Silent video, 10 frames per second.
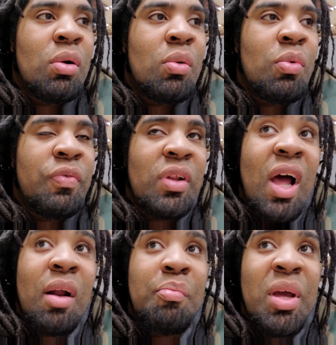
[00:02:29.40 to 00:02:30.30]
with a
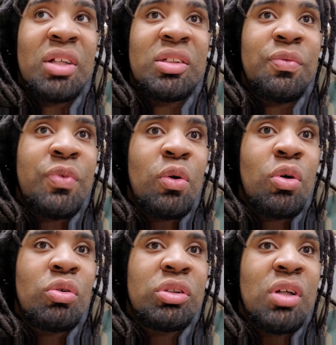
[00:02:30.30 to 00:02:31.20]
lot of pics and
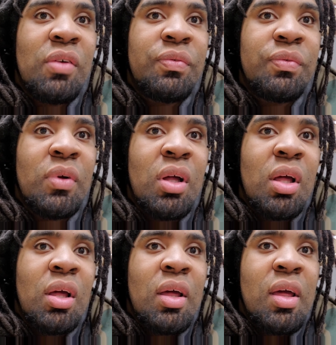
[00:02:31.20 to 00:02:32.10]
photos of
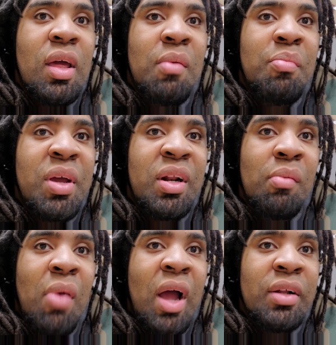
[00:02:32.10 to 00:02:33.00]
him being
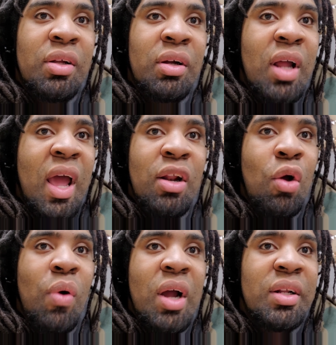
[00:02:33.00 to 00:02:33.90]
a minder. Had
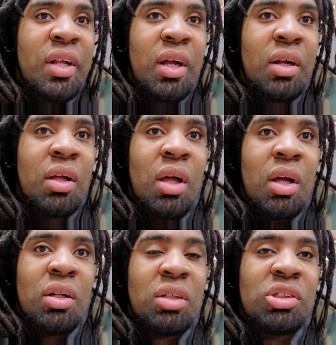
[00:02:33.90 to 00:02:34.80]
no idea
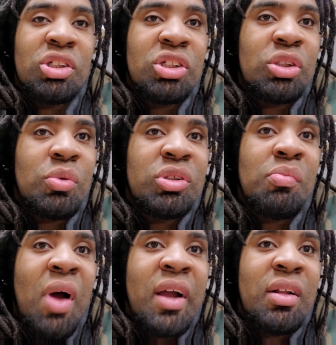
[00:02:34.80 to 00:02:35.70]
that the sister was a
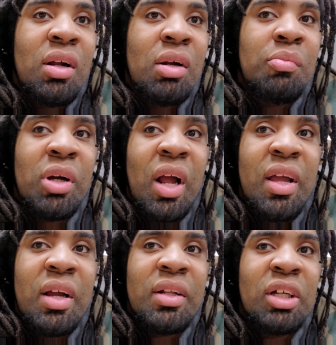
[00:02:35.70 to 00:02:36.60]
minder, but I
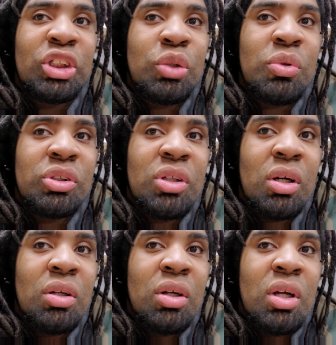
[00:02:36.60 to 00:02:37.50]
heard that she was
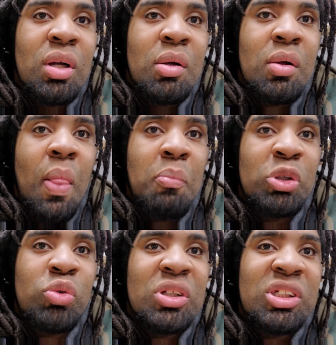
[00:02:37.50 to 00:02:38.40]

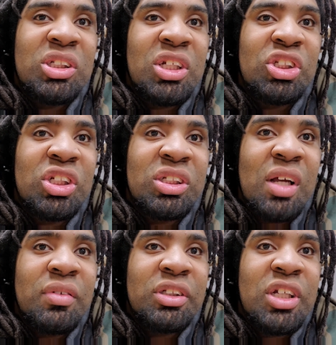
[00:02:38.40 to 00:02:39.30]
between 6 to
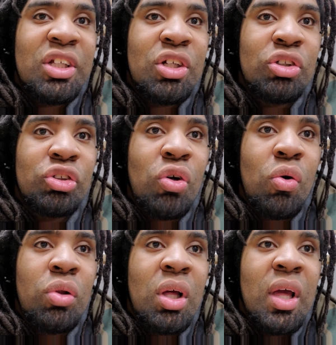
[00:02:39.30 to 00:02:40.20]
17 years
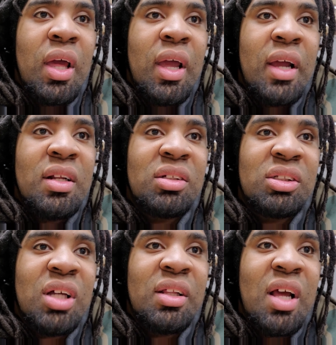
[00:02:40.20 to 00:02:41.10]
old, and they
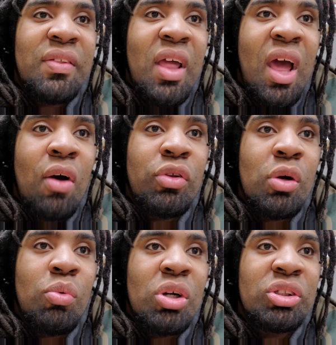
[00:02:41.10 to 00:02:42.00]
said that the elder
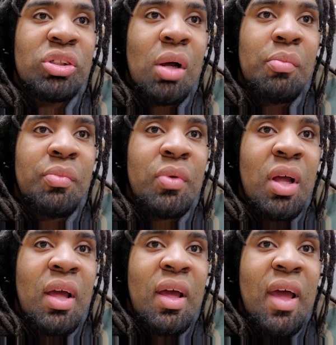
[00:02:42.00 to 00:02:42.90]
was
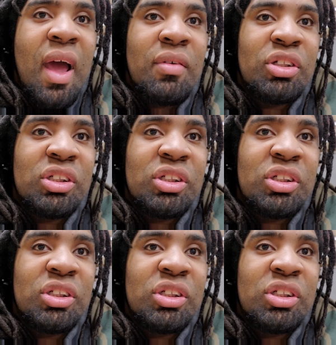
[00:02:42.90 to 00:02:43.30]
having